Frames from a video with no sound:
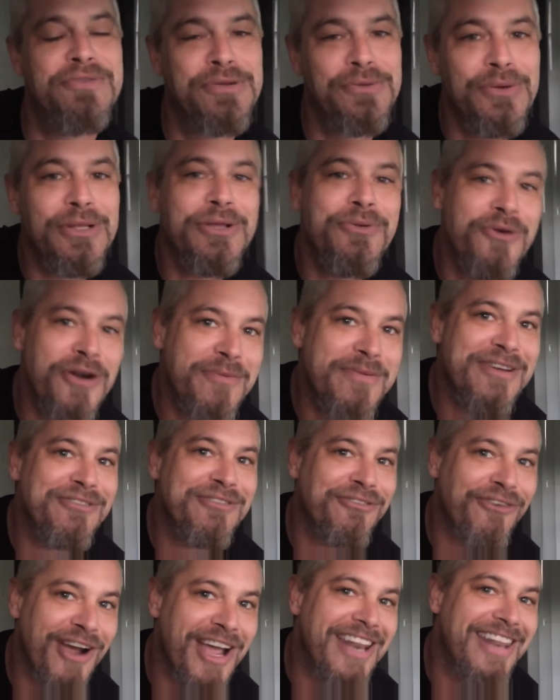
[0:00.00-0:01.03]
If you really want to be
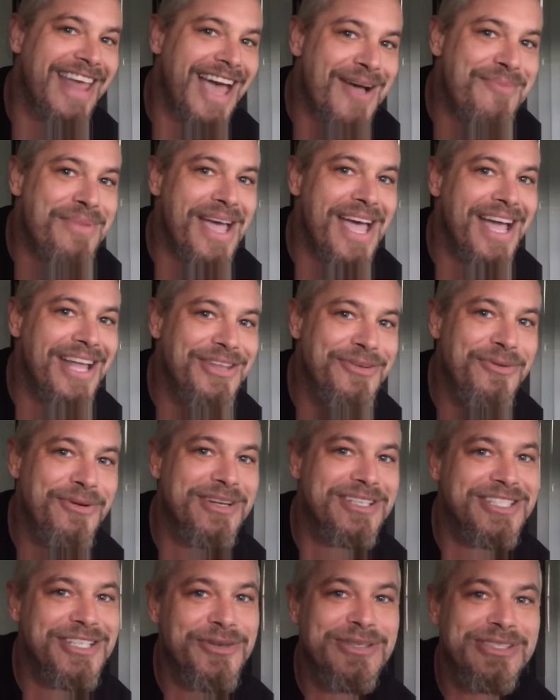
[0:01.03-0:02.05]
a friend that bad, you
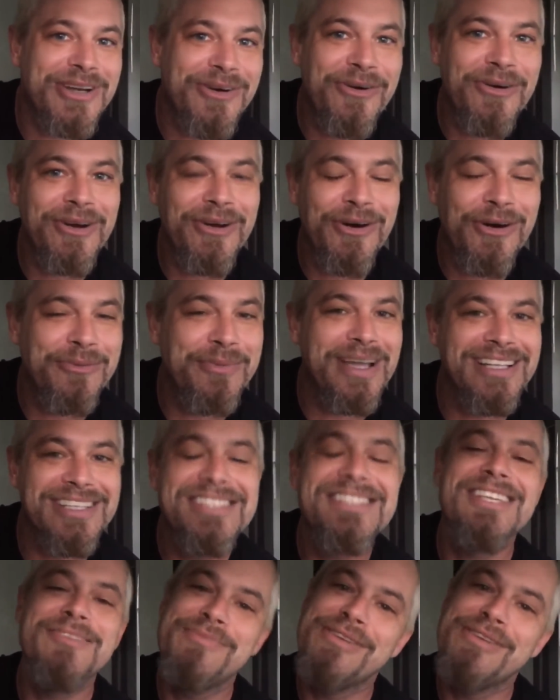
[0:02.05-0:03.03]
want to see what's going on, man, just